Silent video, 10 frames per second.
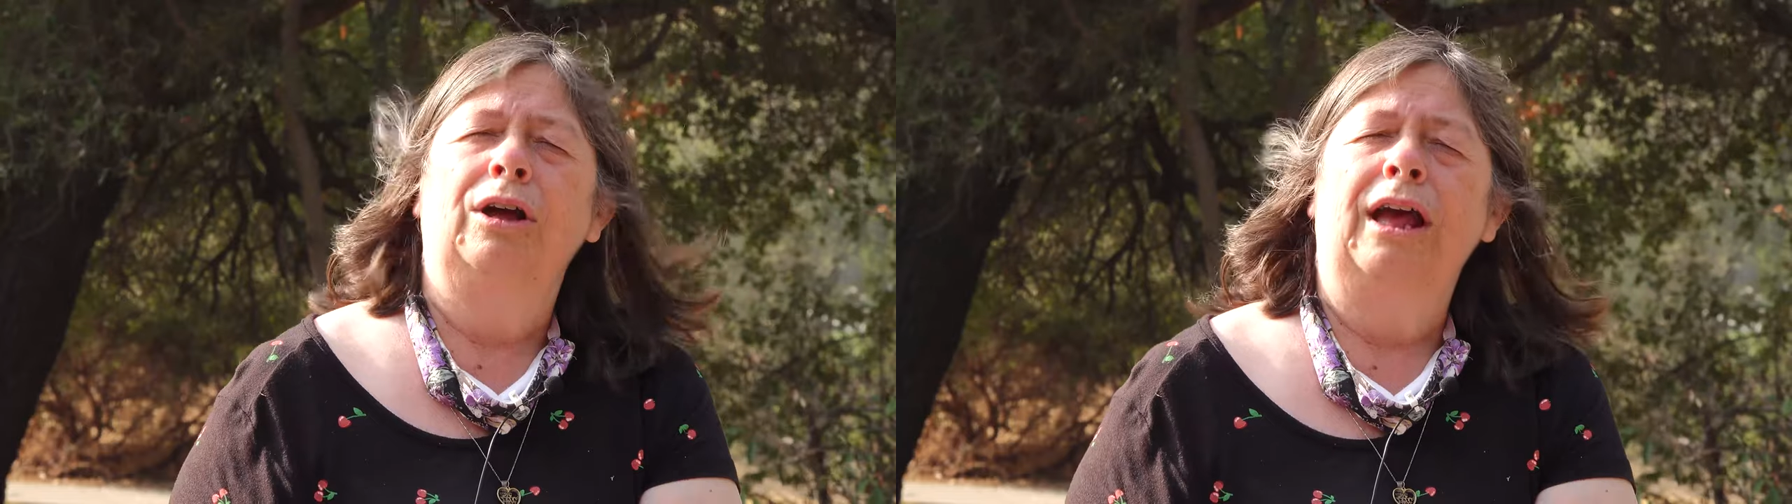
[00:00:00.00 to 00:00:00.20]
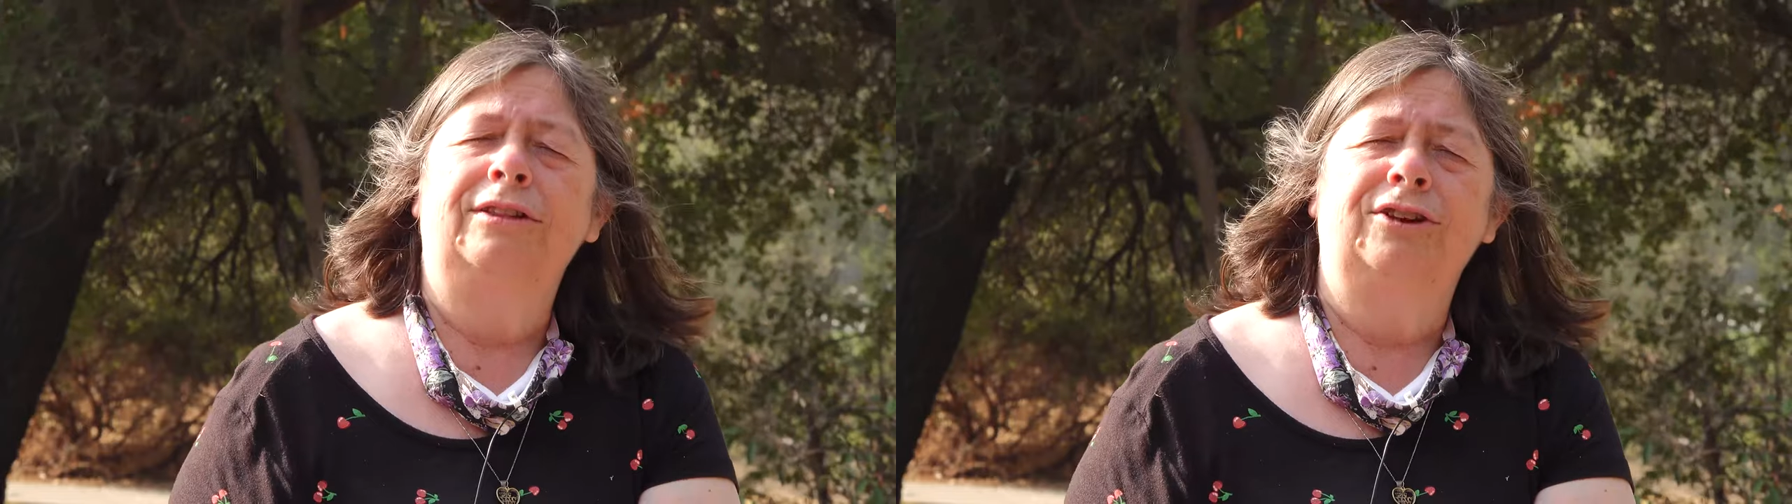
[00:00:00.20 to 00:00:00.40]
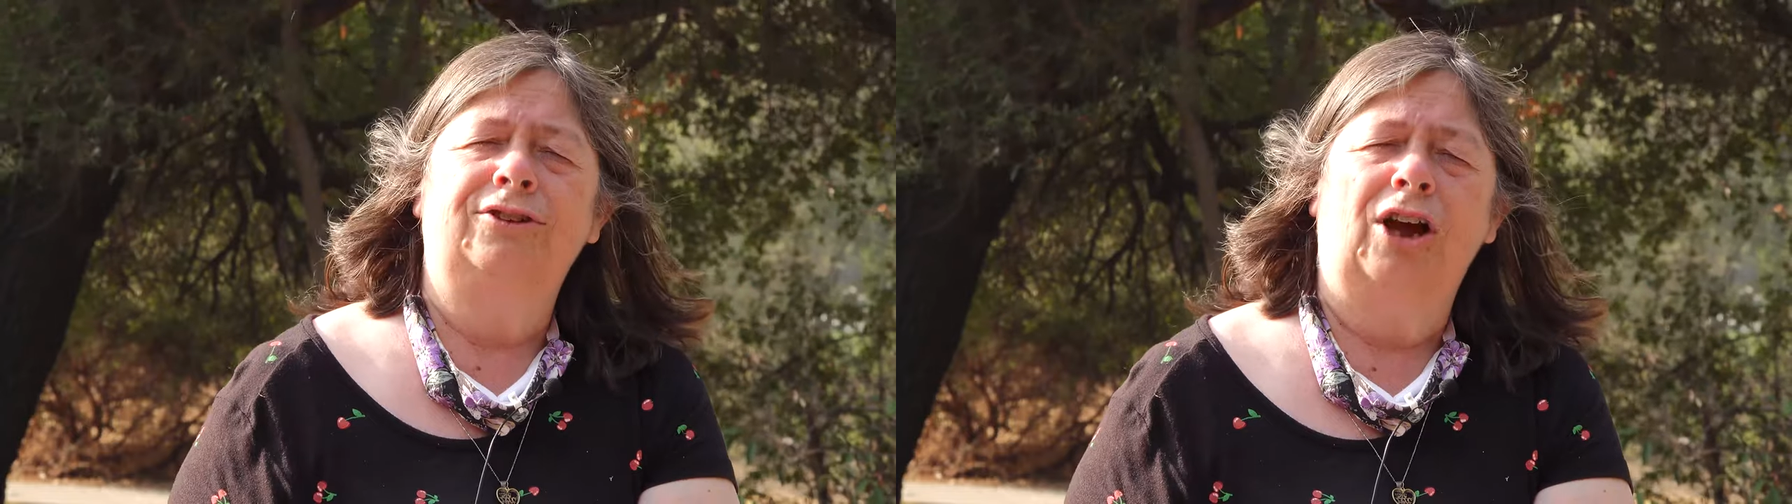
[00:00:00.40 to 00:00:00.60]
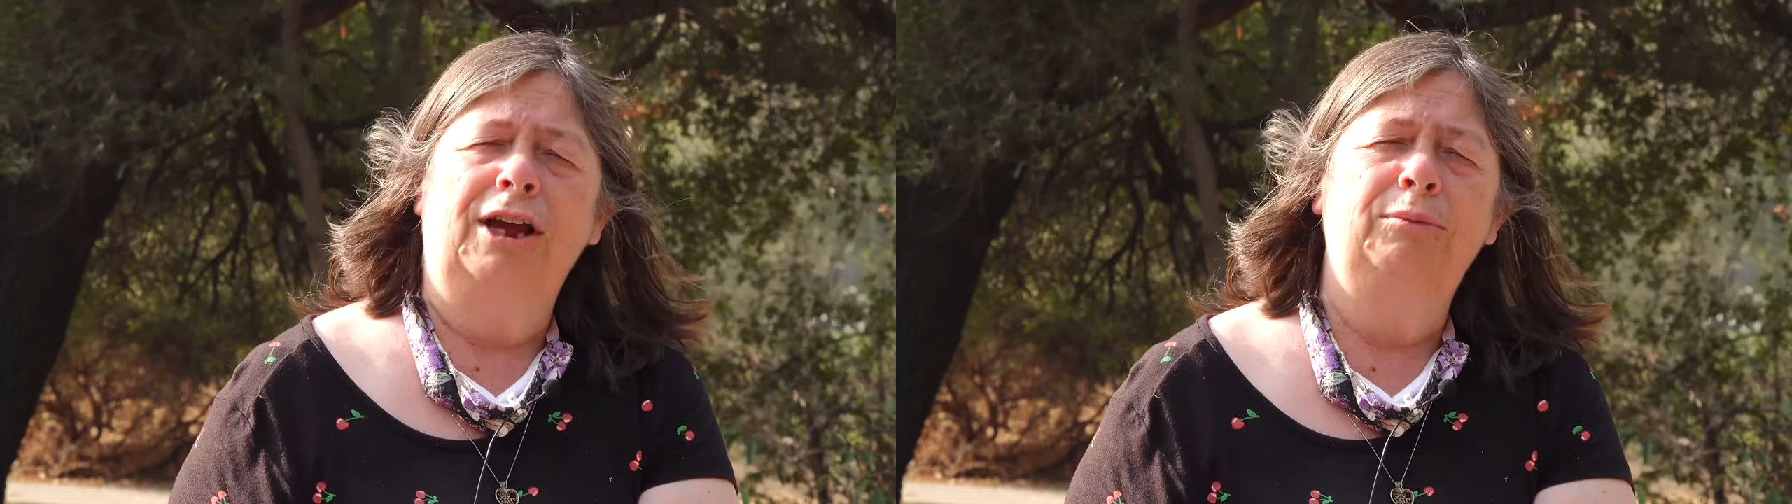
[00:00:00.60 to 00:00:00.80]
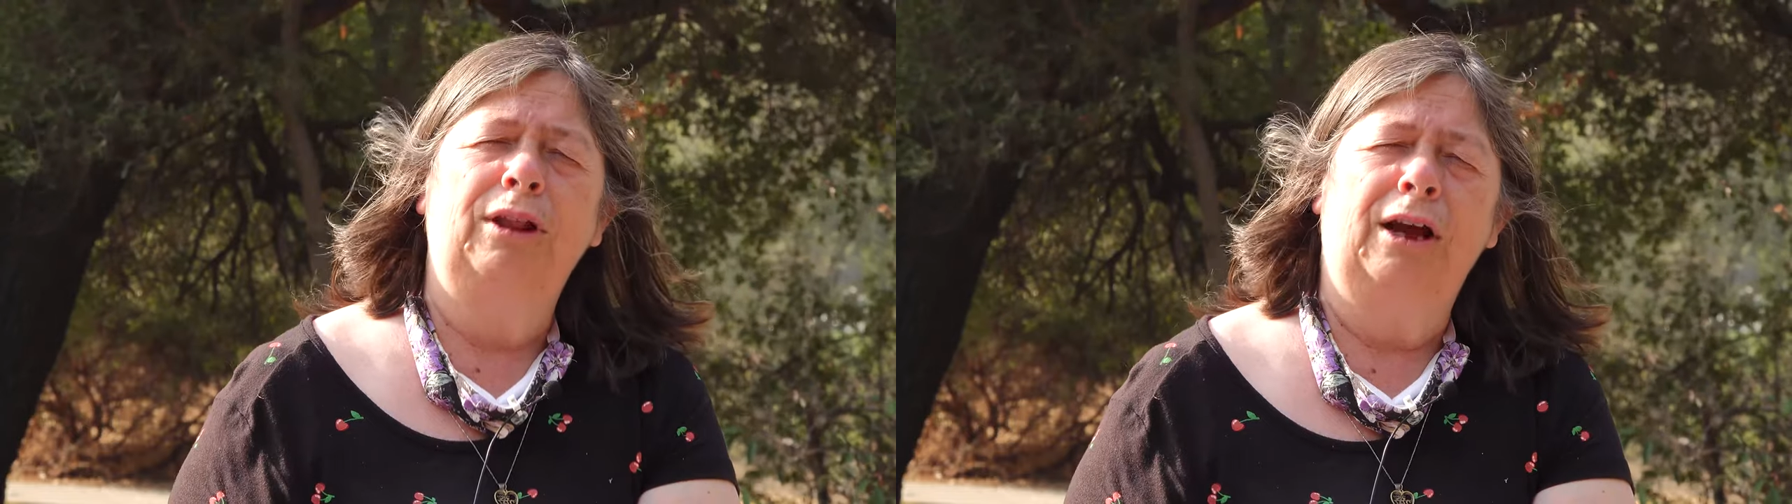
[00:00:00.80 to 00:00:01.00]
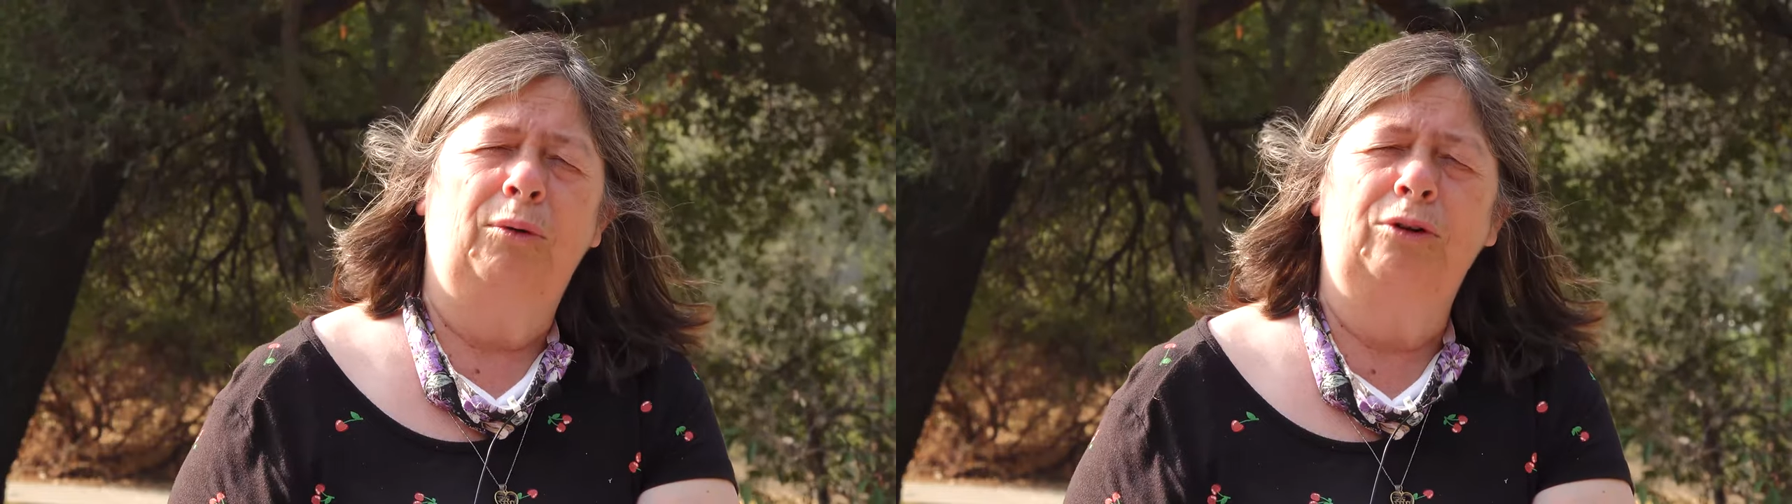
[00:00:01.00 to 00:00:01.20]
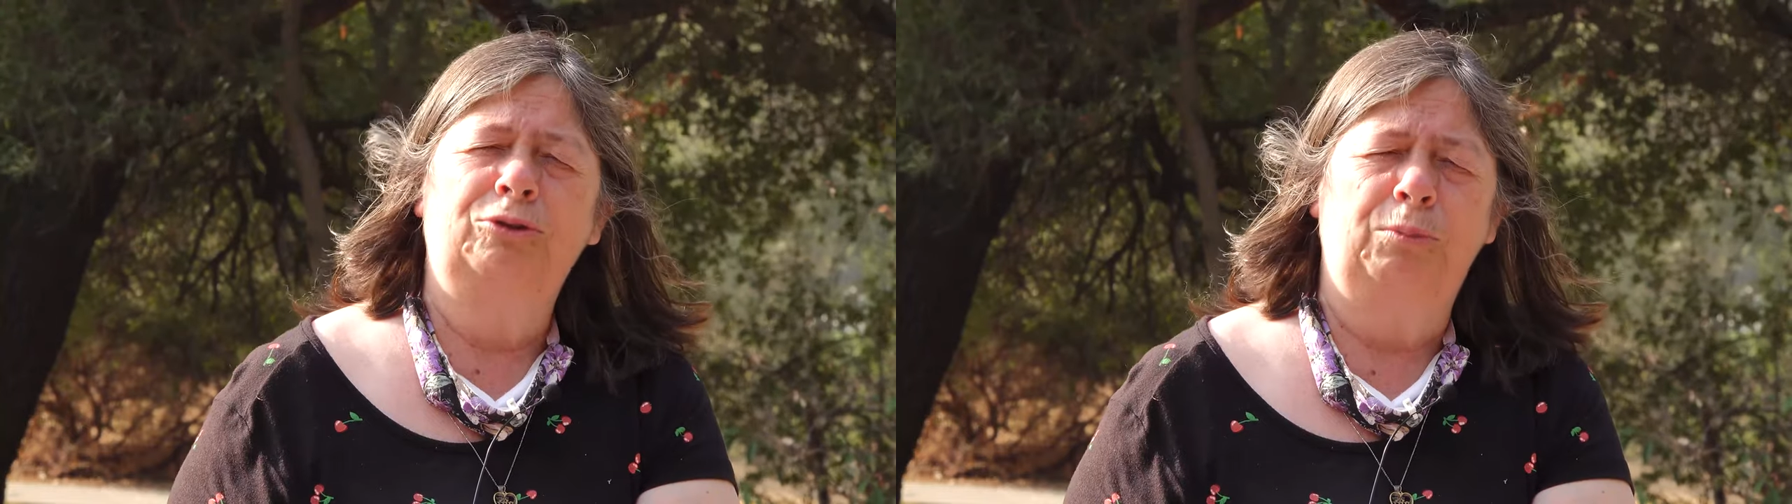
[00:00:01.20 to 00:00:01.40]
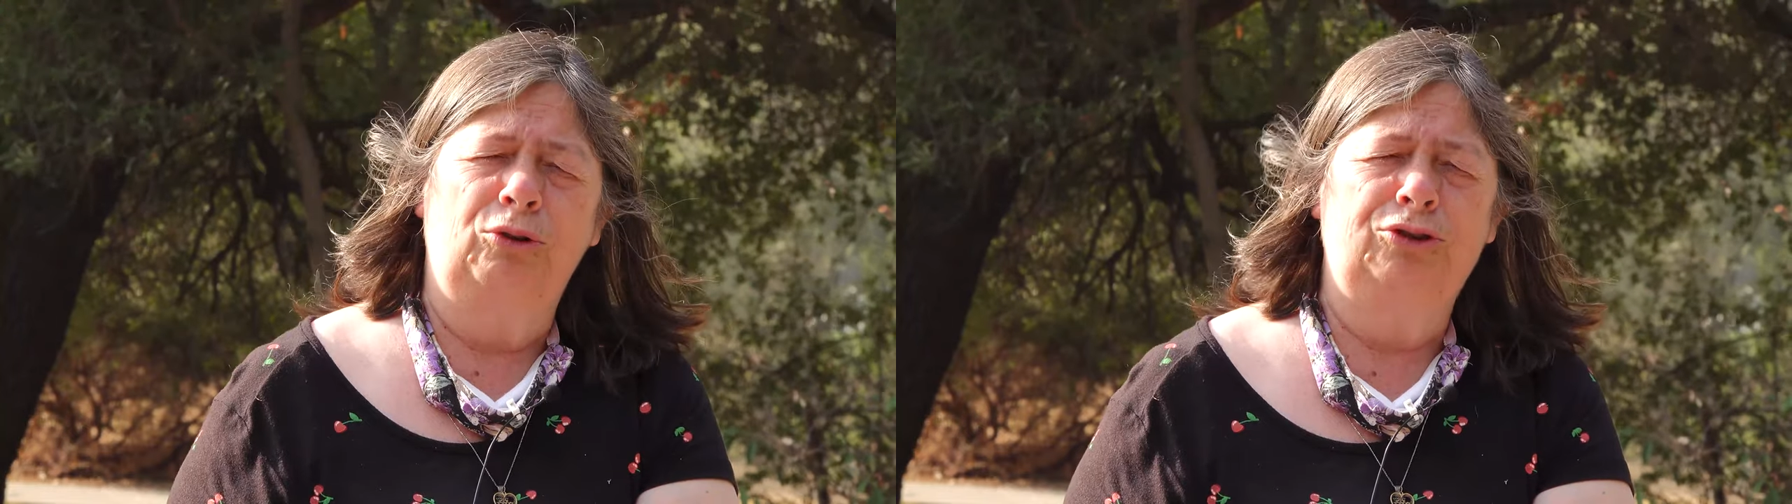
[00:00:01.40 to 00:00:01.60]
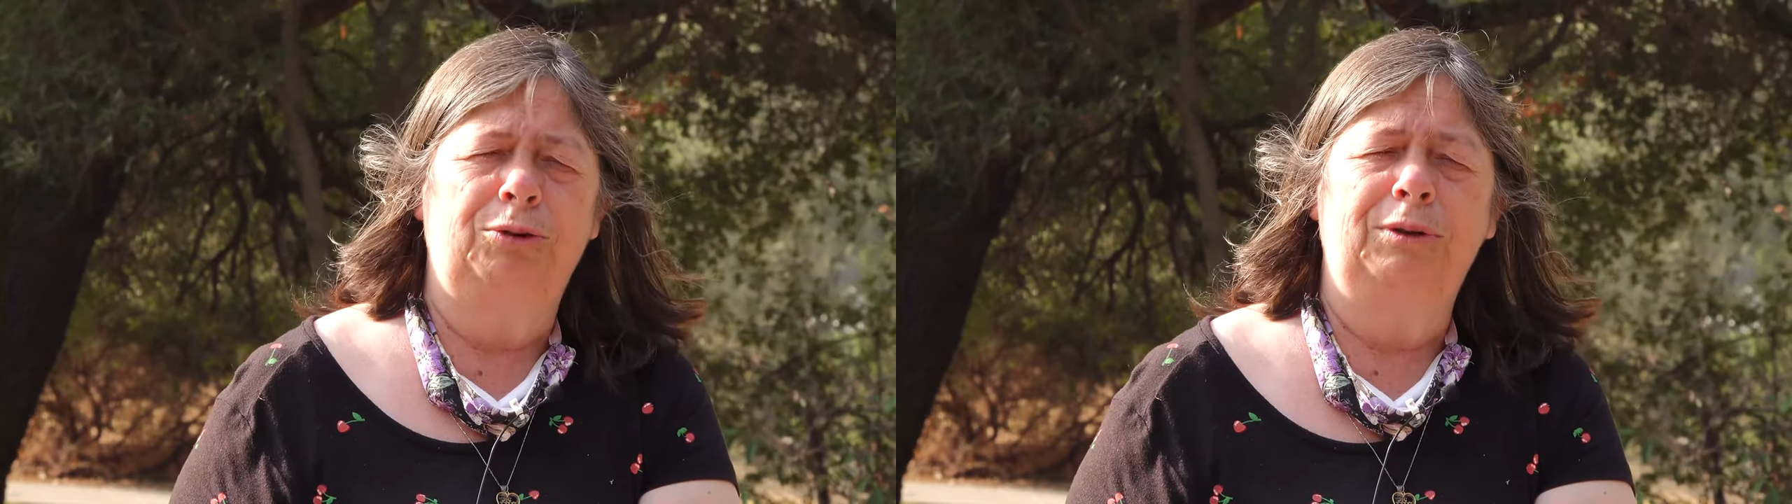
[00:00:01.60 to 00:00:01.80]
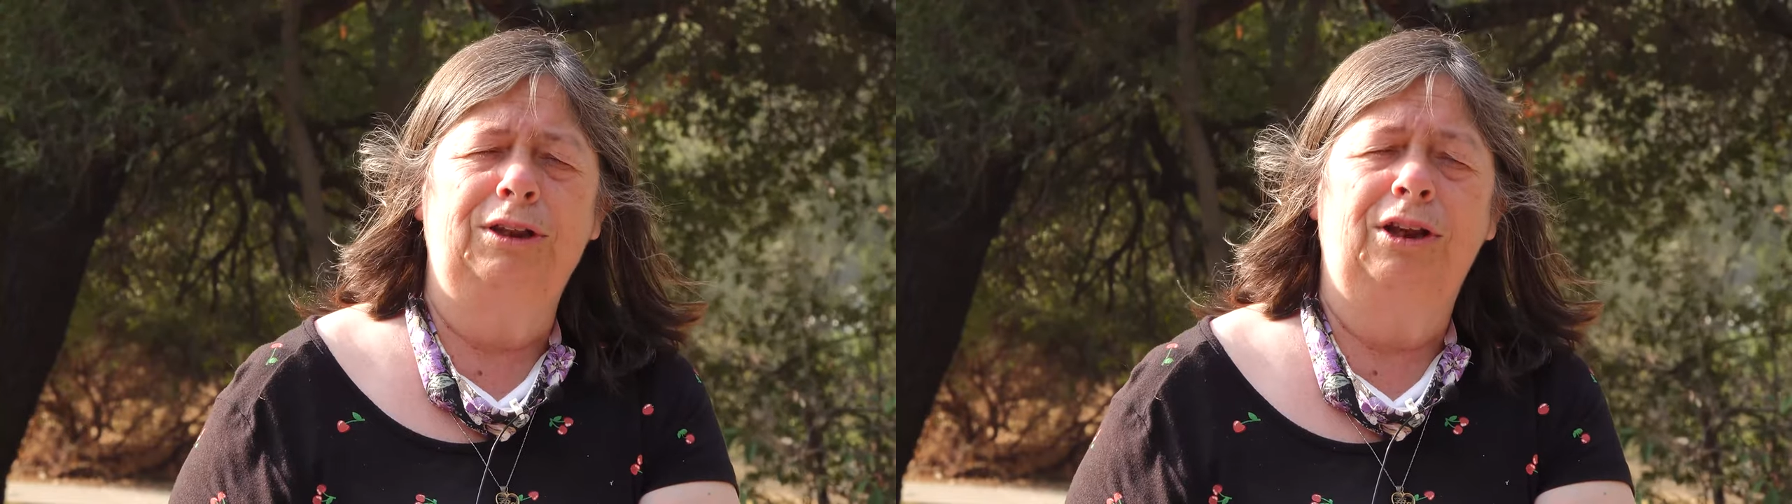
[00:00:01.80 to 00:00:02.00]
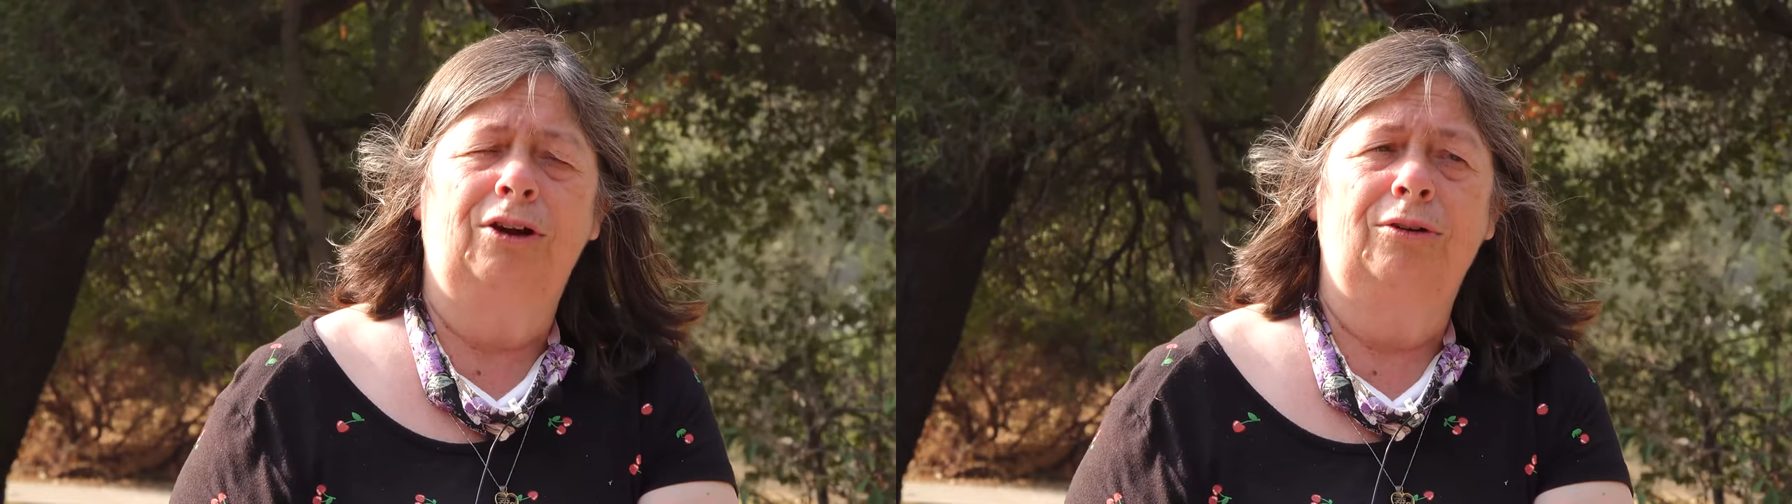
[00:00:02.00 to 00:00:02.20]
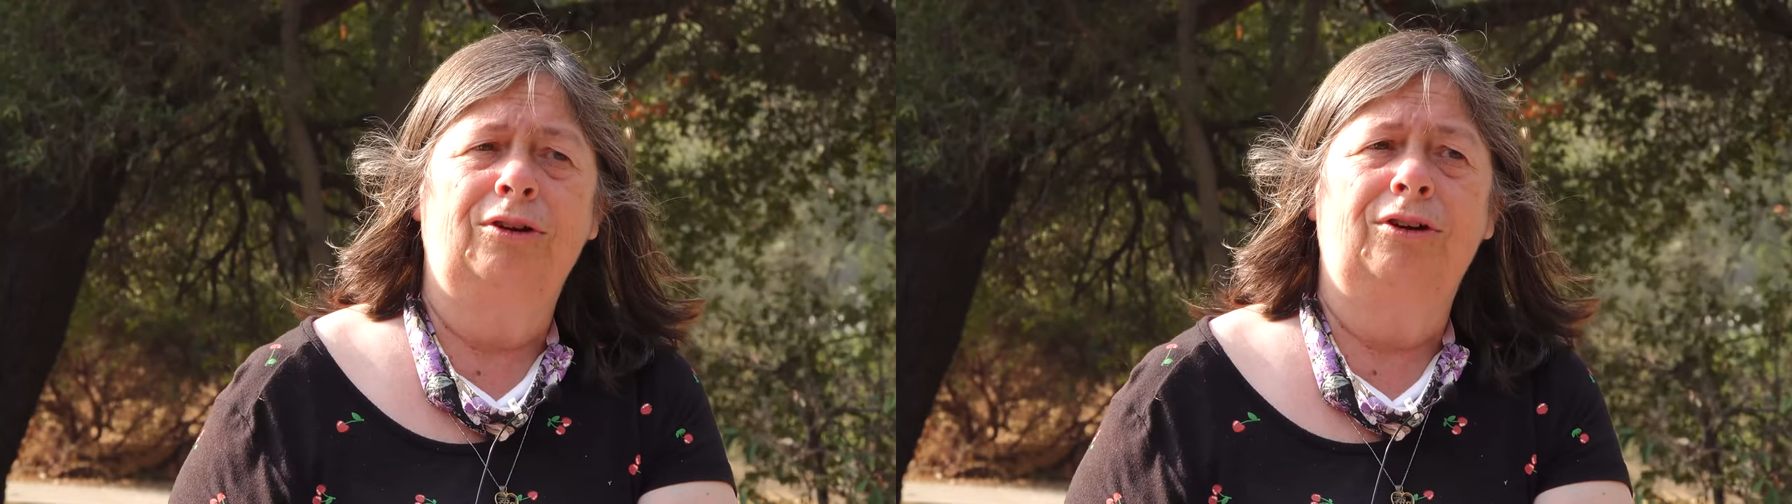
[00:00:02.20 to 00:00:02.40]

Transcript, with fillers: at the time that I was supposed to be there